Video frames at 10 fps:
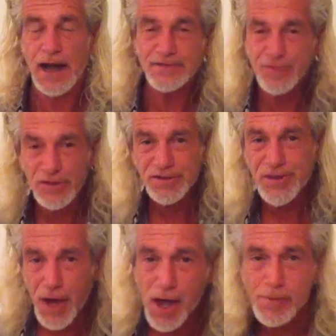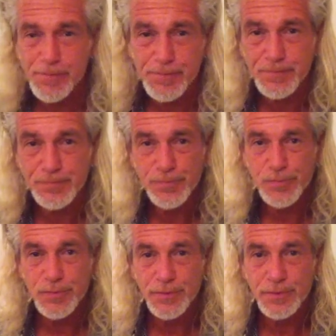I looked it up.
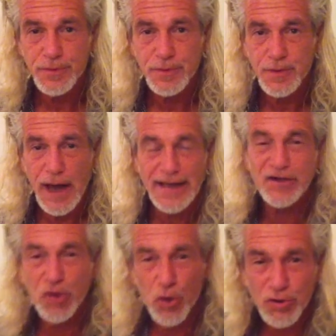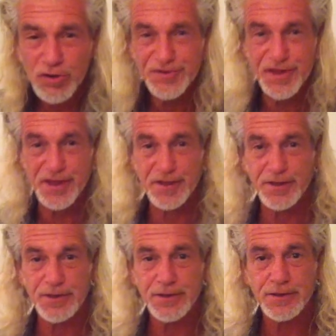I Googled it.